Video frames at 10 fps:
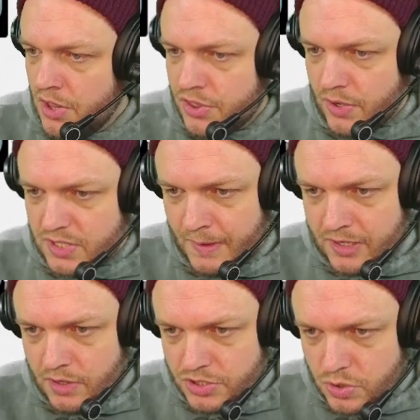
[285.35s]
thoughts about
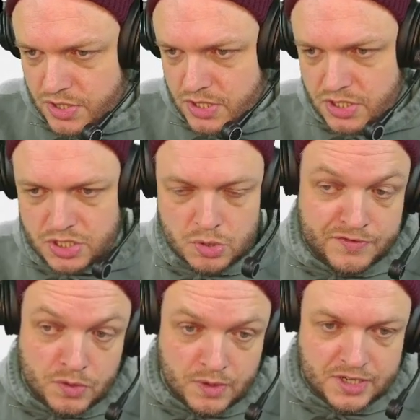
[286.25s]
card choices. So if
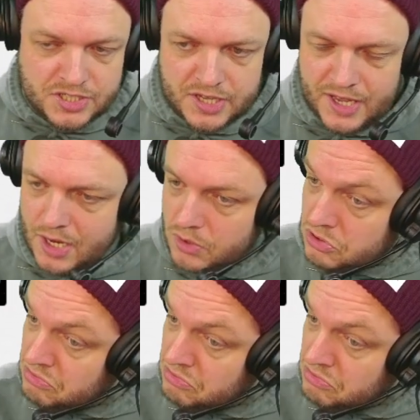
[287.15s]
you want to check that out,